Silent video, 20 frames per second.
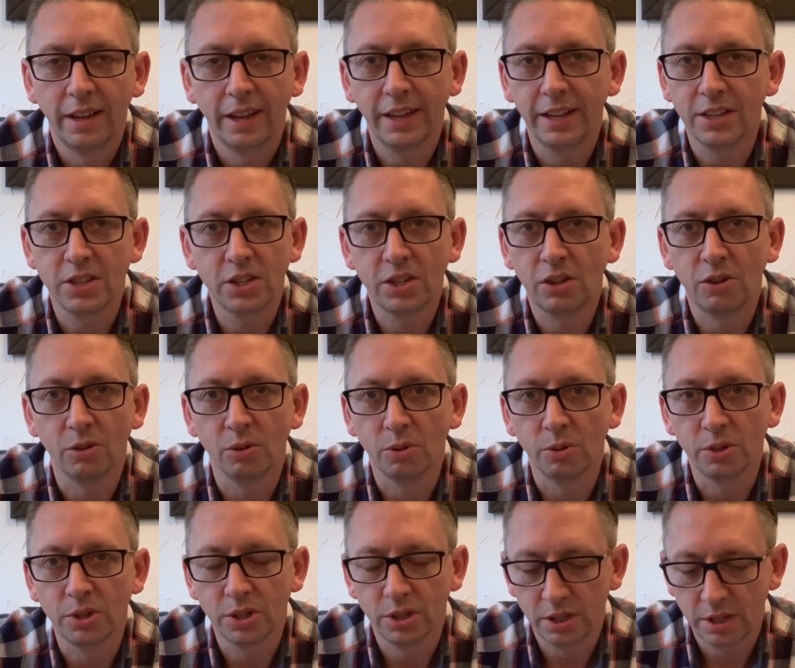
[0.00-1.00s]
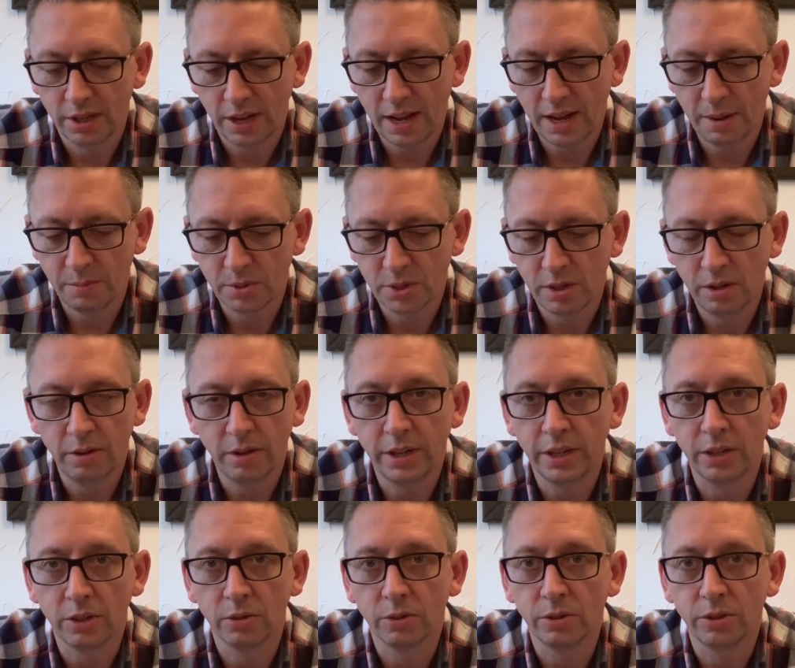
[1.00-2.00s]
It's gorgeous,
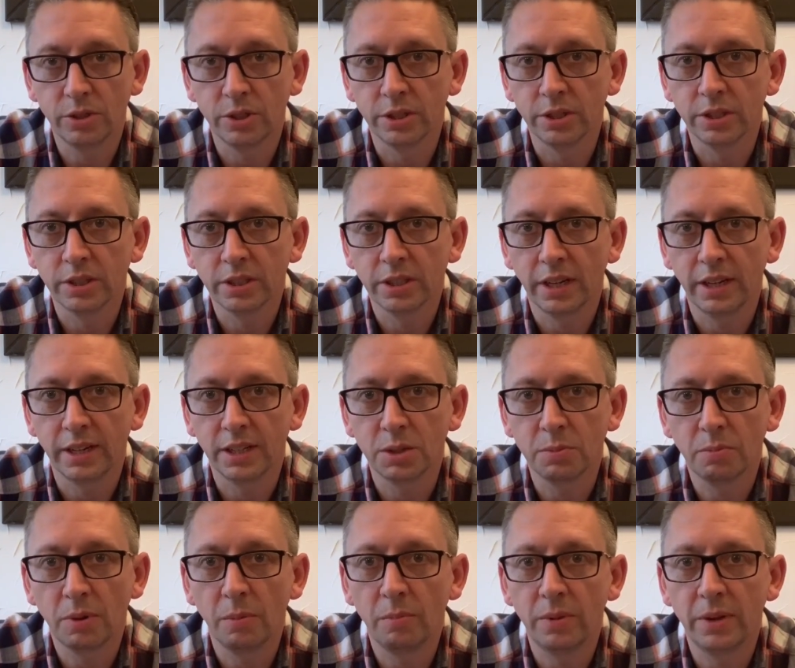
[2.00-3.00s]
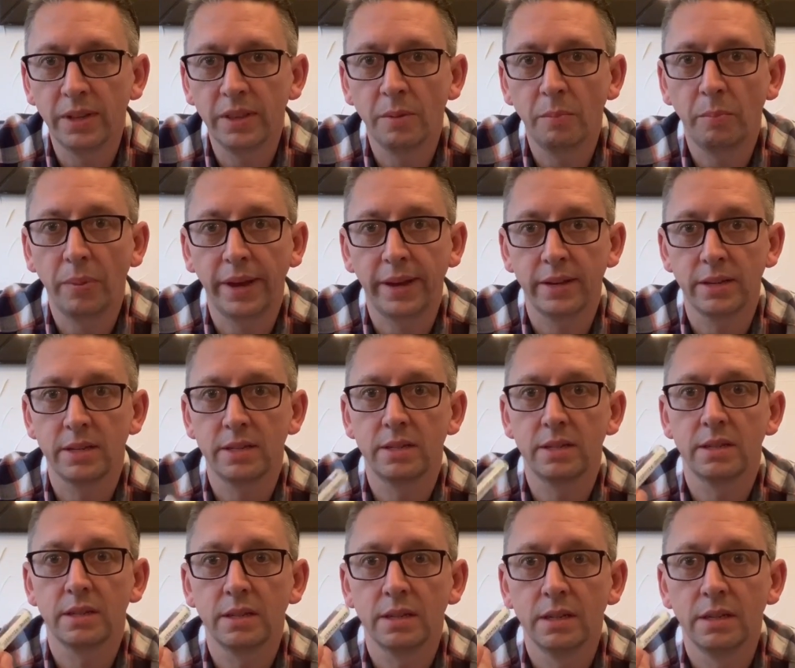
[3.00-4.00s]
absolutely gorgeous, and it's probably the
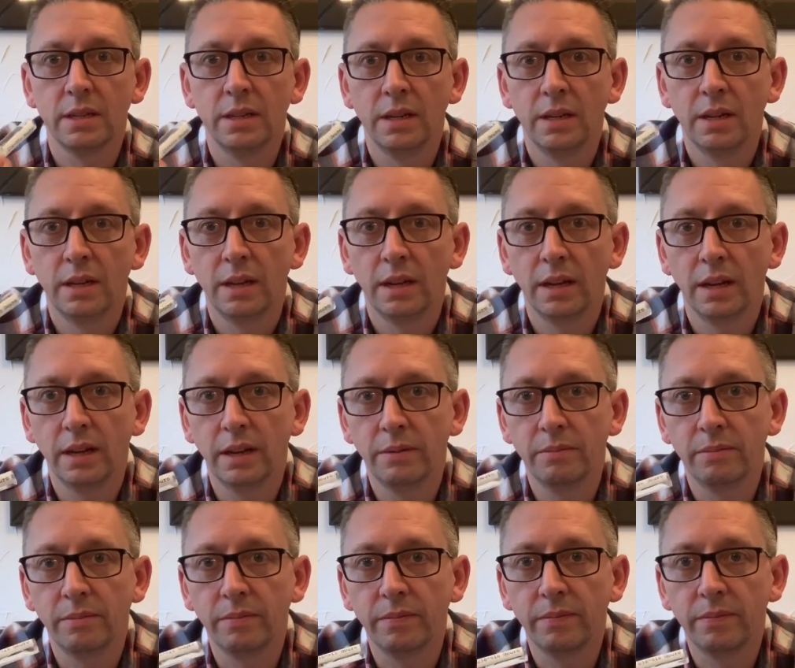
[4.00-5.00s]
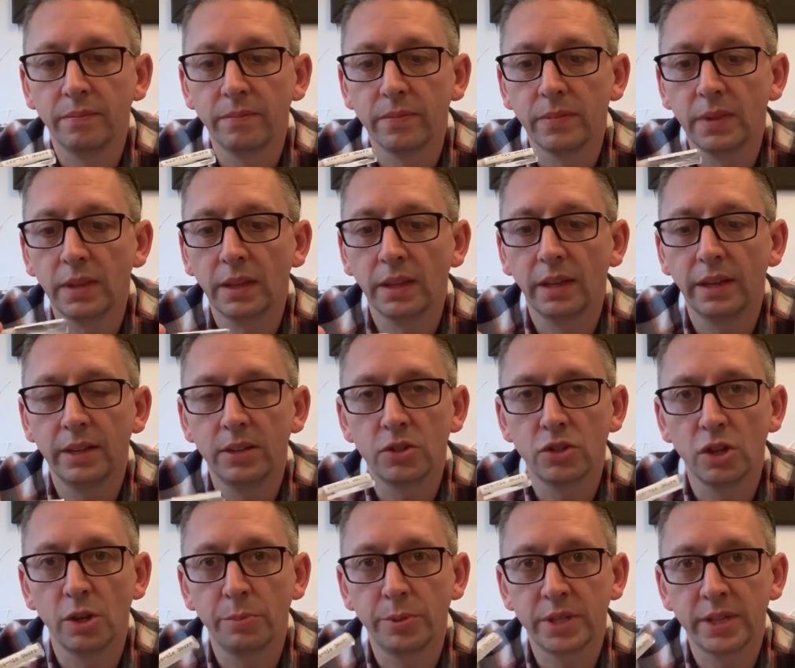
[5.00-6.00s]
best um,
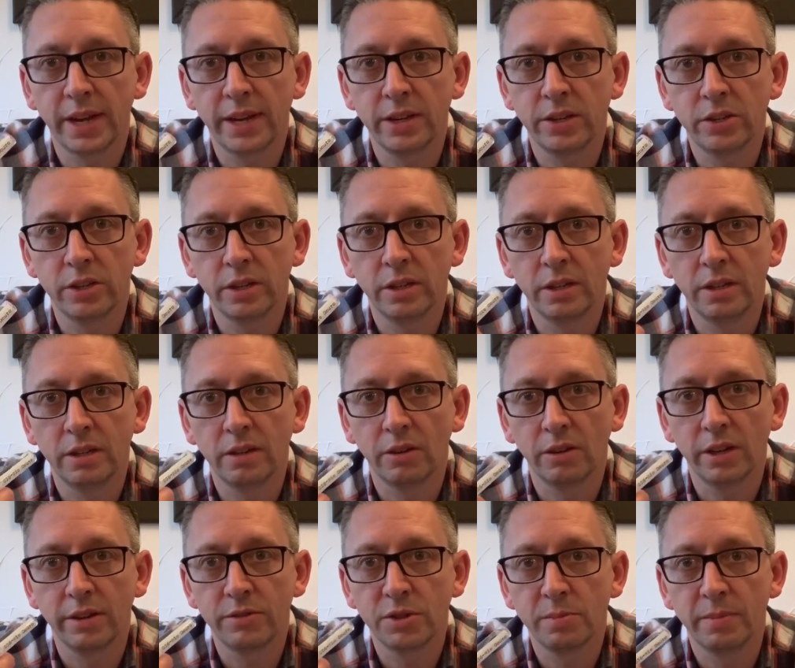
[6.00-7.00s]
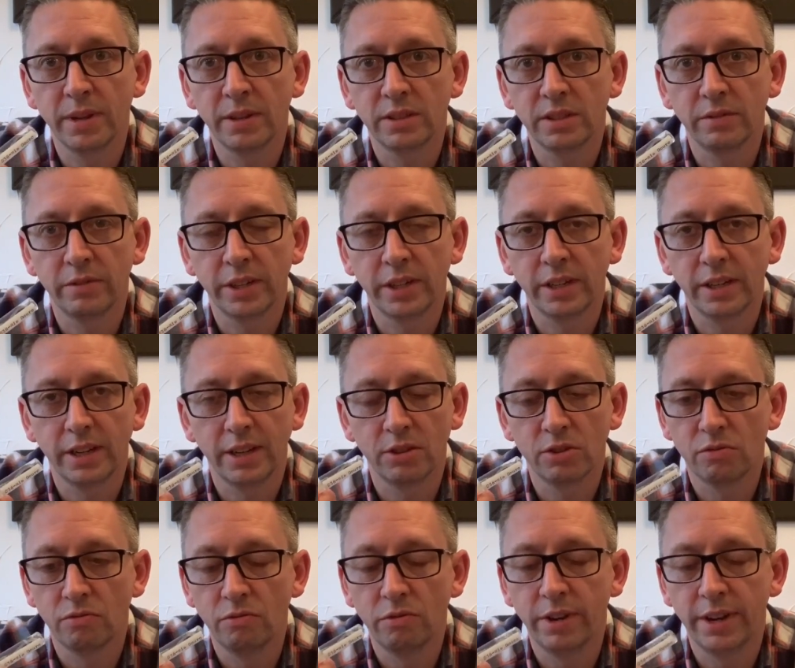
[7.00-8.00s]
interpretation I have smelt of it.
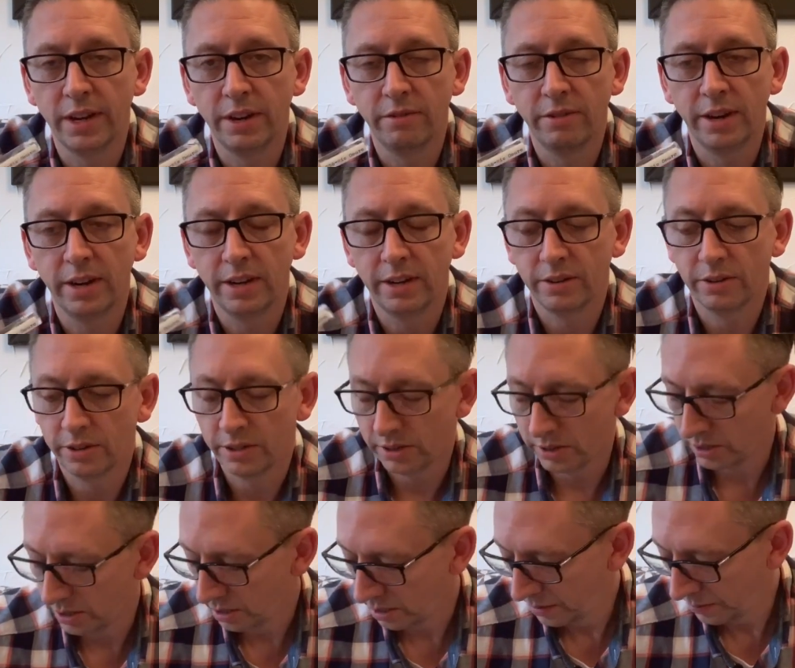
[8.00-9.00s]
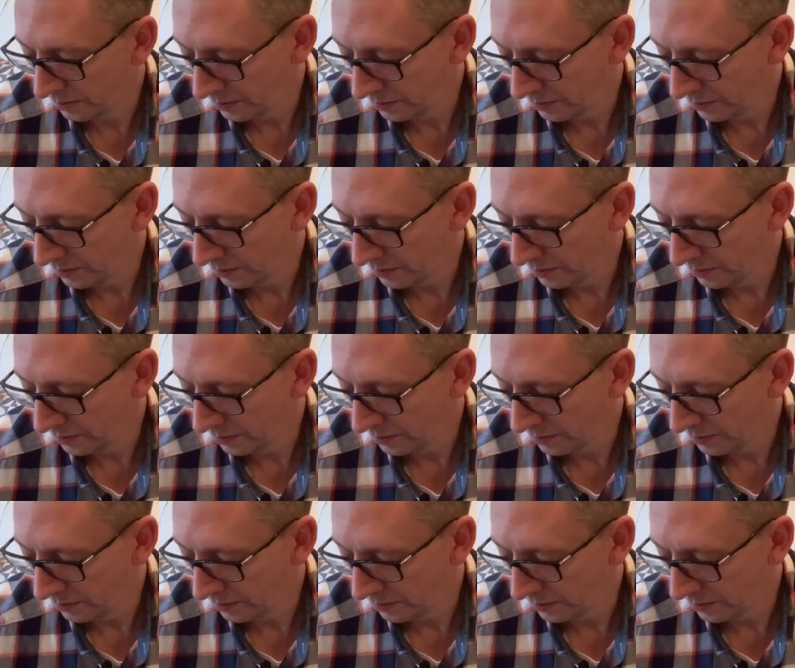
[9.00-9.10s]
It's really, really nice.